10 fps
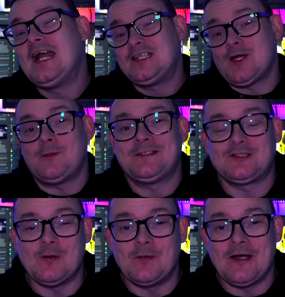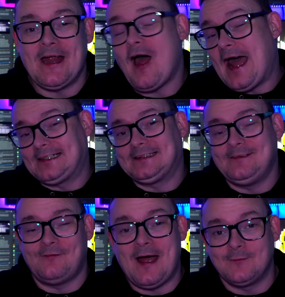So in summary, I actually
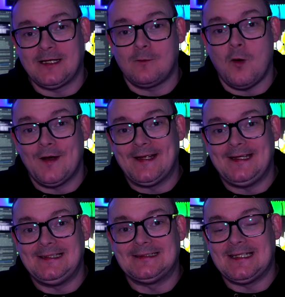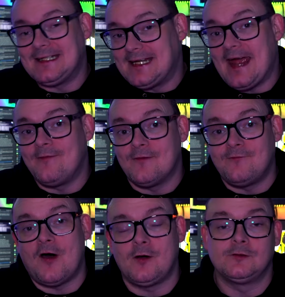found it quite easy getting the
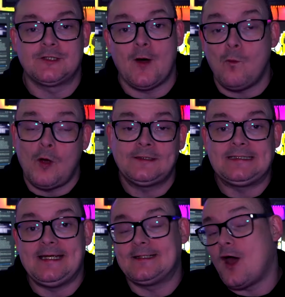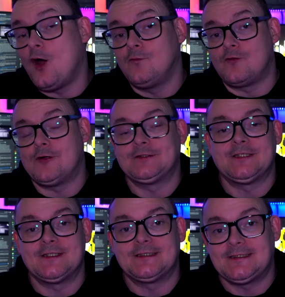files that I wanted over onto
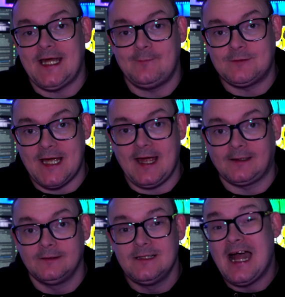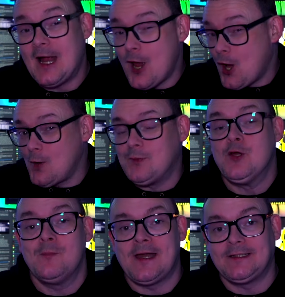the Steam Deck, and I hope
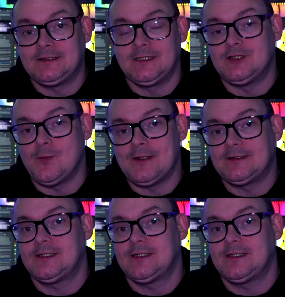you managed to do it